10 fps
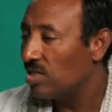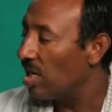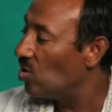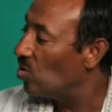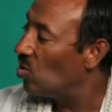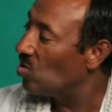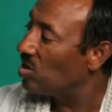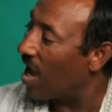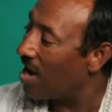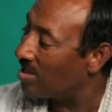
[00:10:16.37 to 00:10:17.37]
they
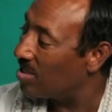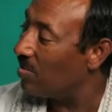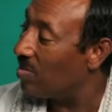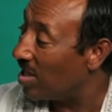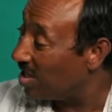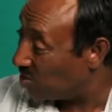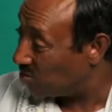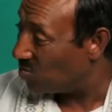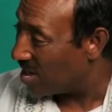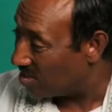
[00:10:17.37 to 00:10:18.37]
don't accept
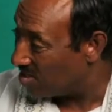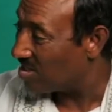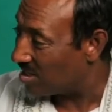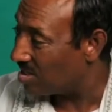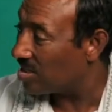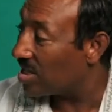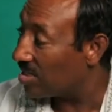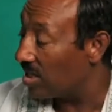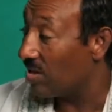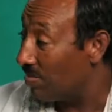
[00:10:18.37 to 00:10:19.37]
Yeshua, Jesus is
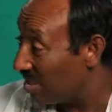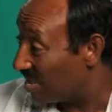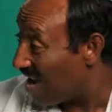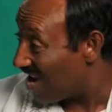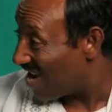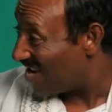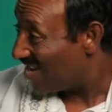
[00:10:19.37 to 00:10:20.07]
uh, their Messiah.